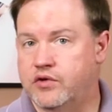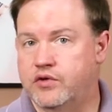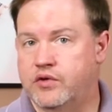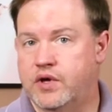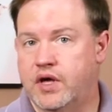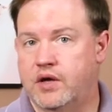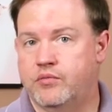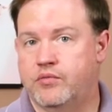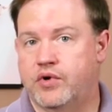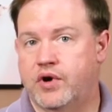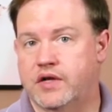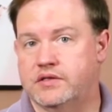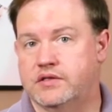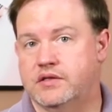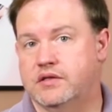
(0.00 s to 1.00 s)
you can
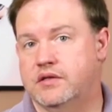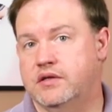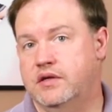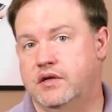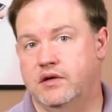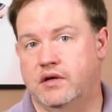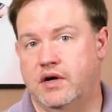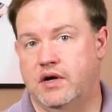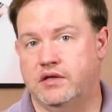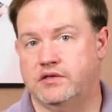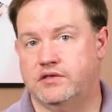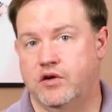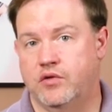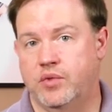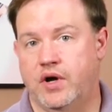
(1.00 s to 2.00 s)
press the
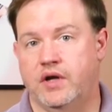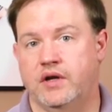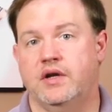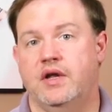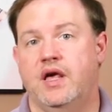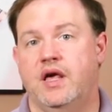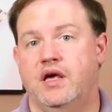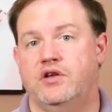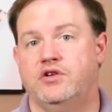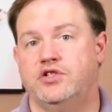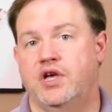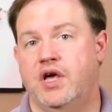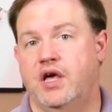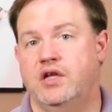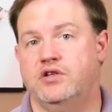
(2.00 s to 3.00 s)
ISO button and
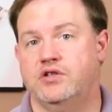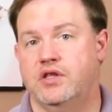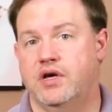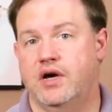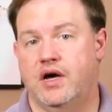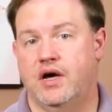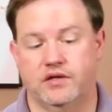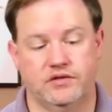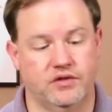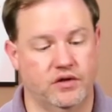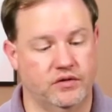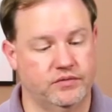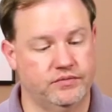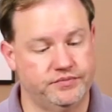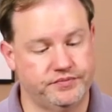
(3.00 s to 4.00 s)
change the
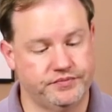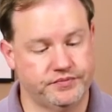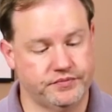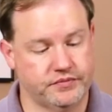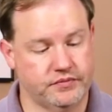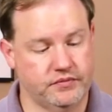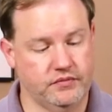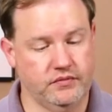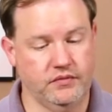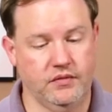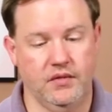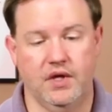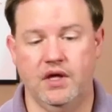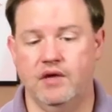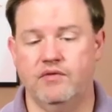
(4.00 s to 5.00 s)
ISO
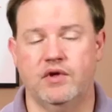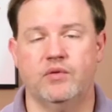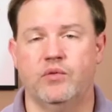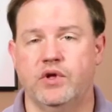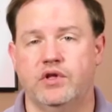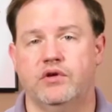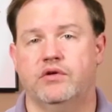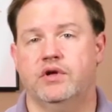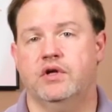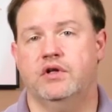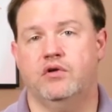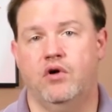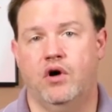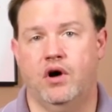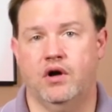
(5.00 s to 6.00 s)
even when you're in
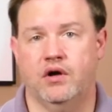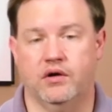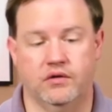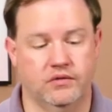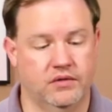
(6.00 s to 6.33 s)
auto.